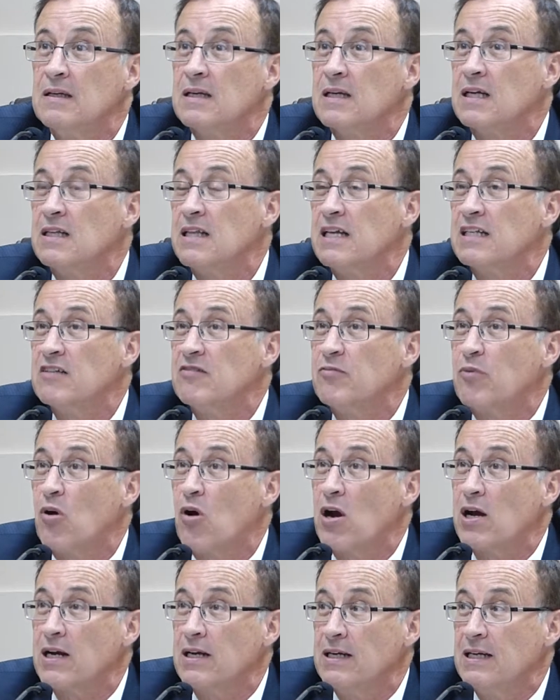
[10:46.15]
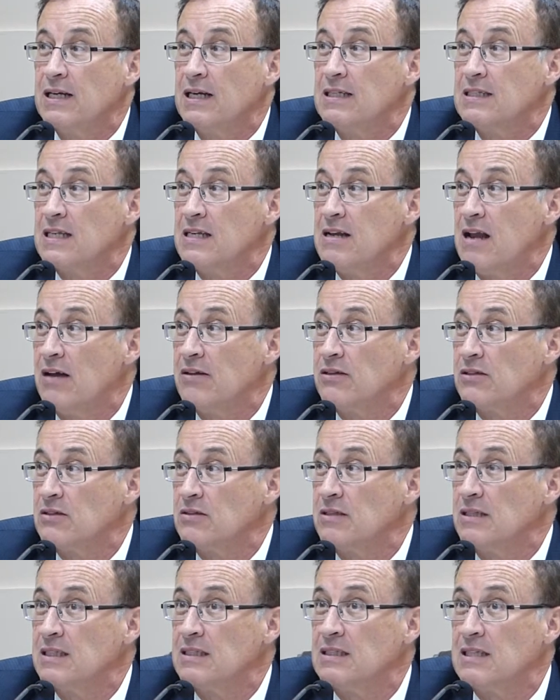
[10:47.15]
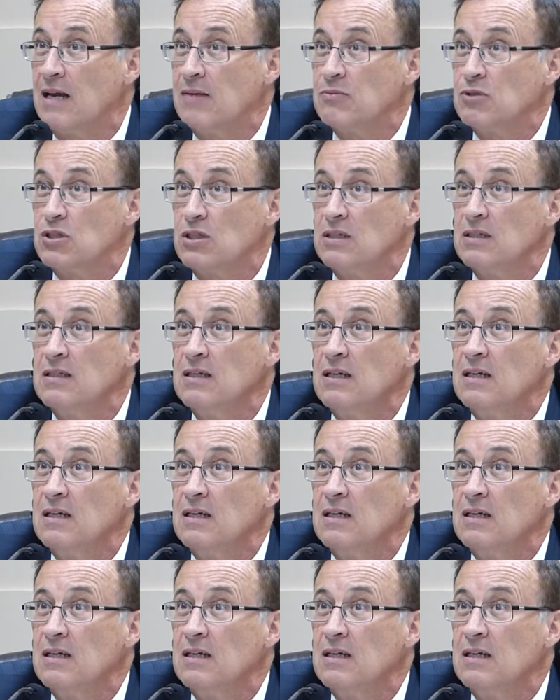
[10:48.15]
Collective bargaining is another exemption,